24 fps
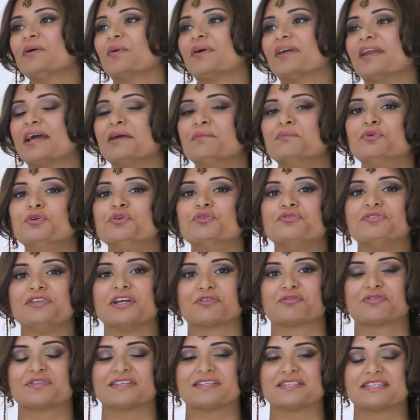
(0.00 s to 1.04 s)
when I moved
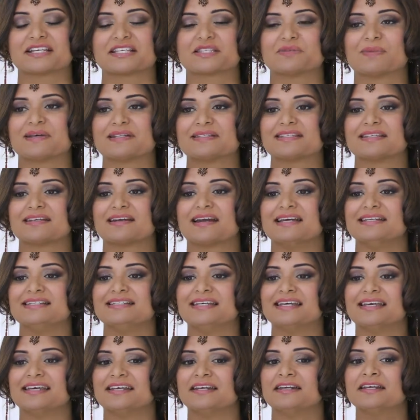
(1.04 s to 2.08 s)
there for the 6 months that I
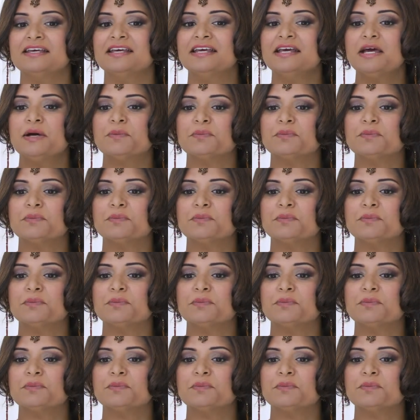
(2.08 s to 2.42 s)
did.